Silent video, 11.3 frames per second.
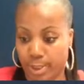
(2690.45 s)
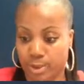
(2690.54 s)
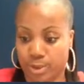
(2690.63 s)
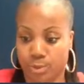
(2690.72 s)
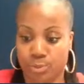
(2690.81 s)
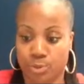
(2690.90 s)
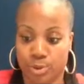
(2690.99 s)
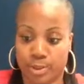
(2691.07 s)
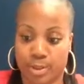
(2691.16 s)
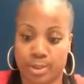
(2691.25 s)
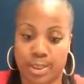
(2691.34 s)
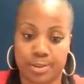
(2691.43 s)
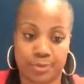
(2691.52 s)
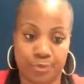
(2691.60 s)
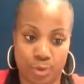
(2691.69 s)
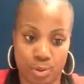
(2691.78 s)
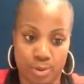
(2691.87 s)
Okay, so North
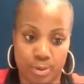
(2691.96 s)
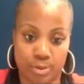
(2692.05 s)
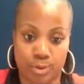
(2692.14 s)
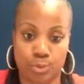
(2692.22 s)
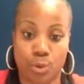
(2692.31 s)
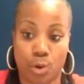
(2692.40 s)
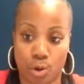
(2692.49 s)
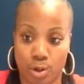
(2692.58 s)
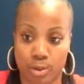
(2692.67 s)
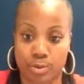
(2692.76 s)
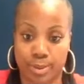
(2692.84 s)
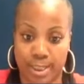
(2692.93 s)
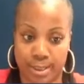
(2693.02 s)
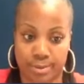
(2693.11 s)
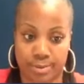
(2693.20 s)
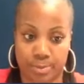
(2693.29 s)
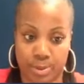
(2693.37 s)
Carolina and Florida, you are
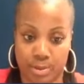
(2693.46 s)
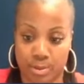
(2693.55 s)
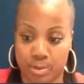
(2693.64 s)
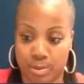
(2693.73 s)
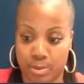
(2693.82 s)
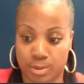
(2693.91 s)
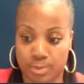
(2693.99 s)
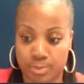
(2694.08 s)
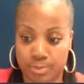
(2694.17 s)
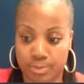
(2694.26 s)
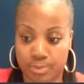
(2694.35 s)
creating the businesses.